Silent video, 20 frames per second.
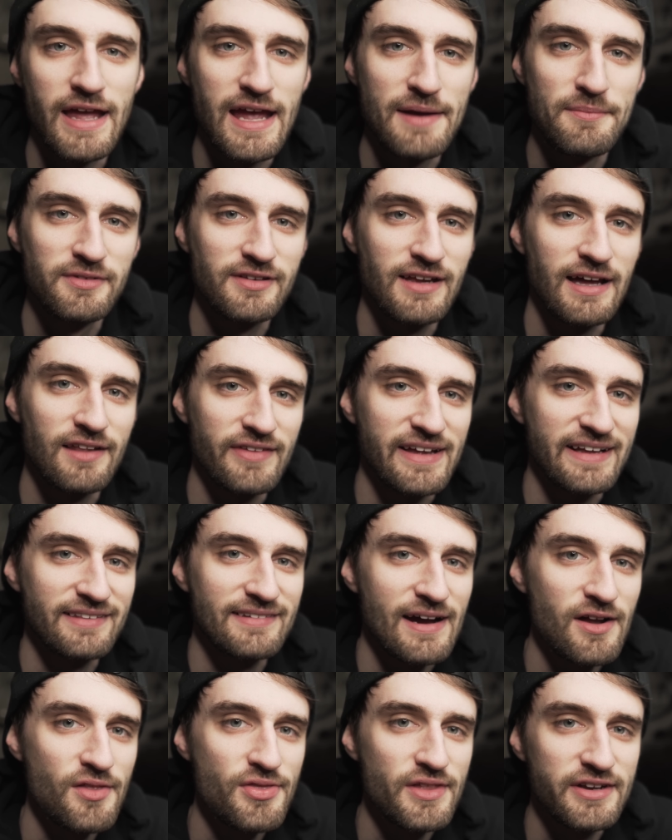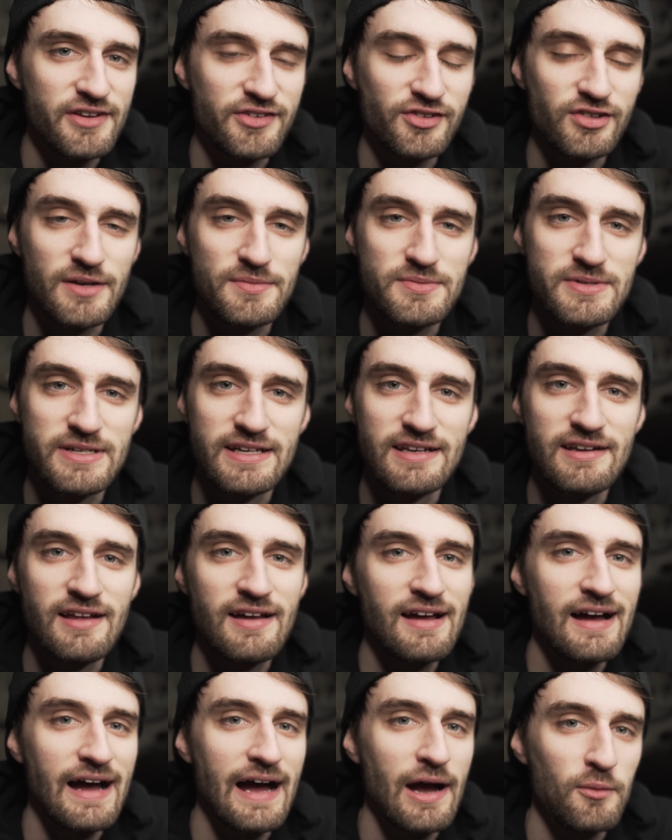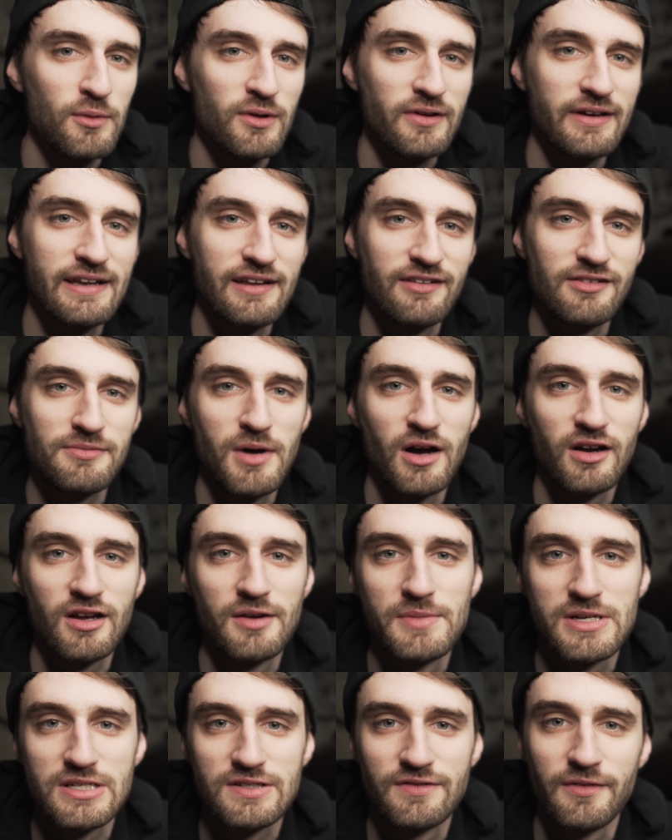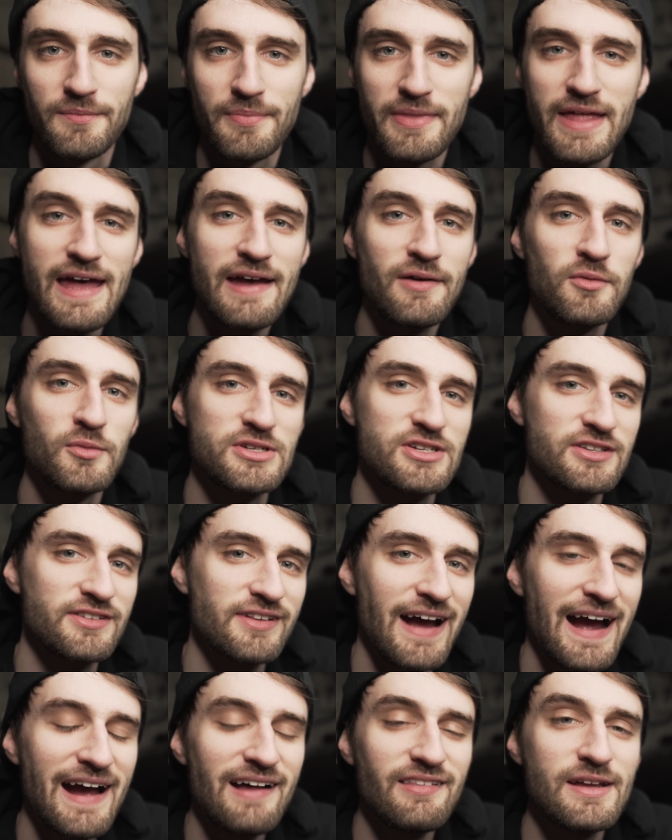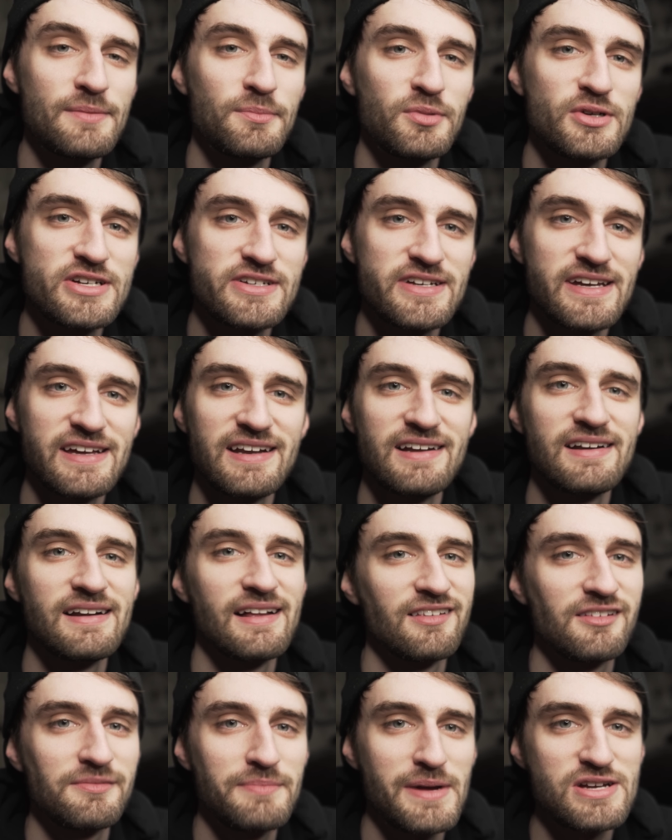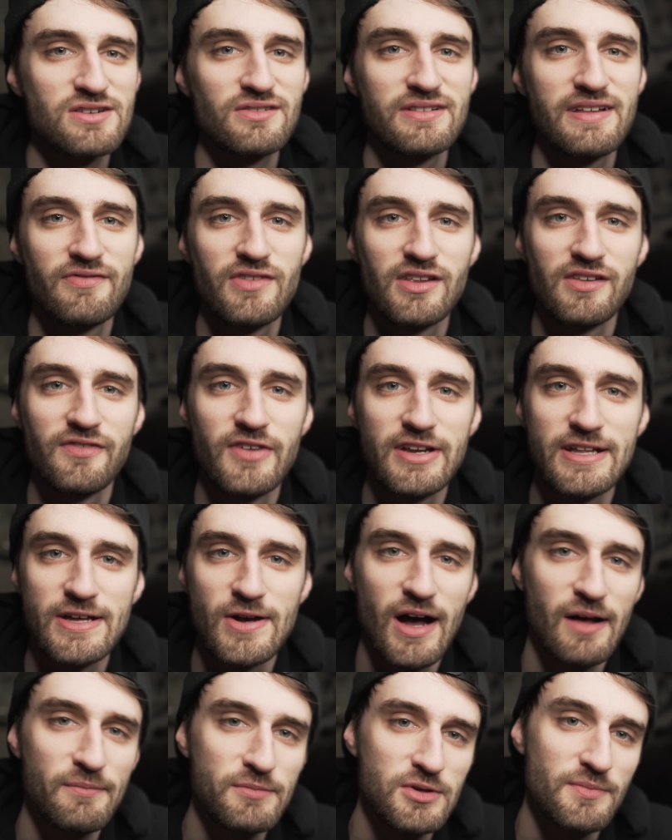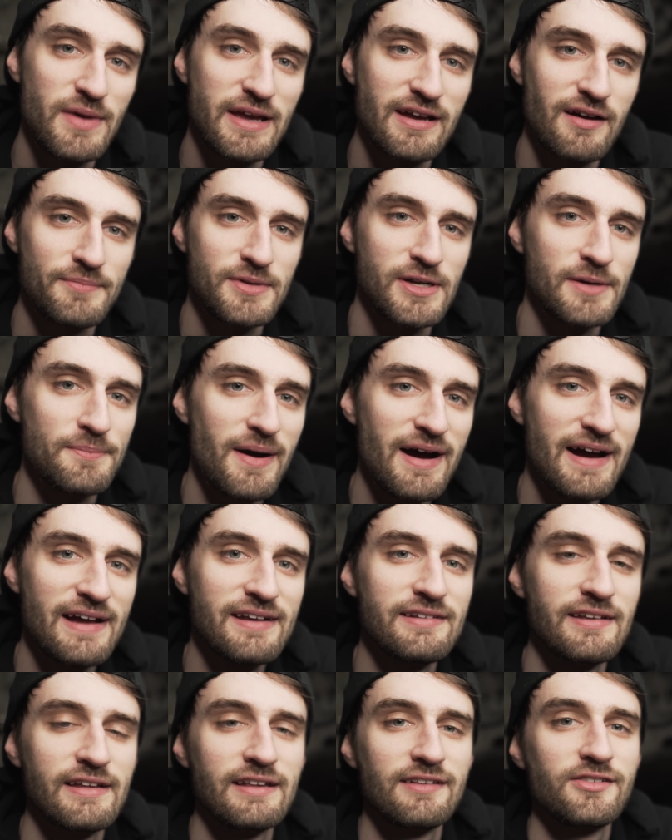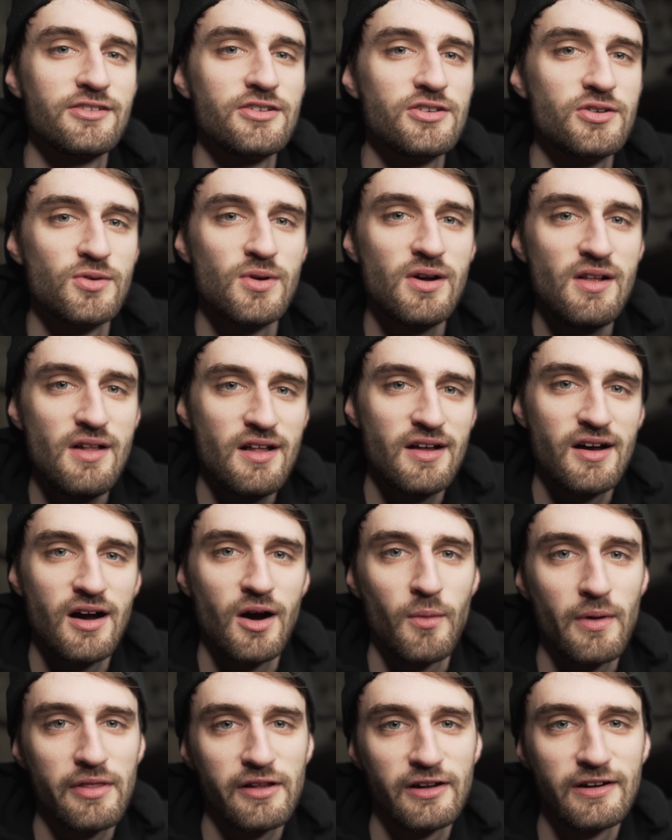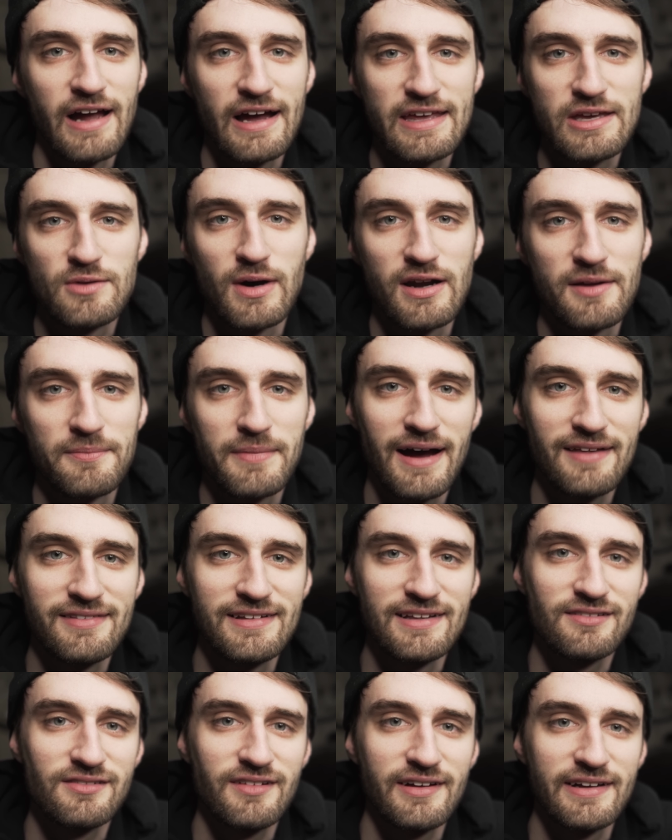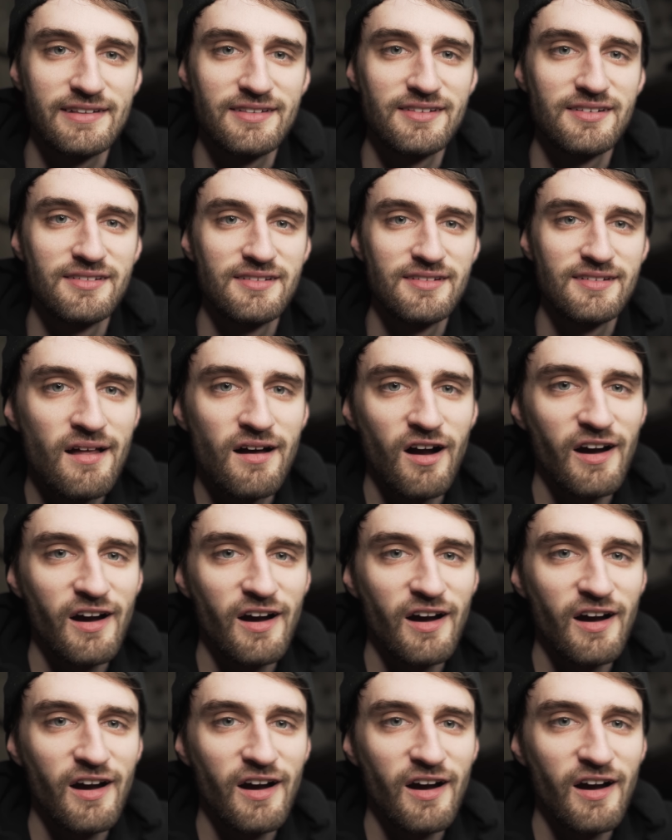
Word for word: the Amazon link down in the description, I will get a small commission from that, which is highly appreciated, especially if this video helped you make up your mind as to whether or not you want to buy these lights.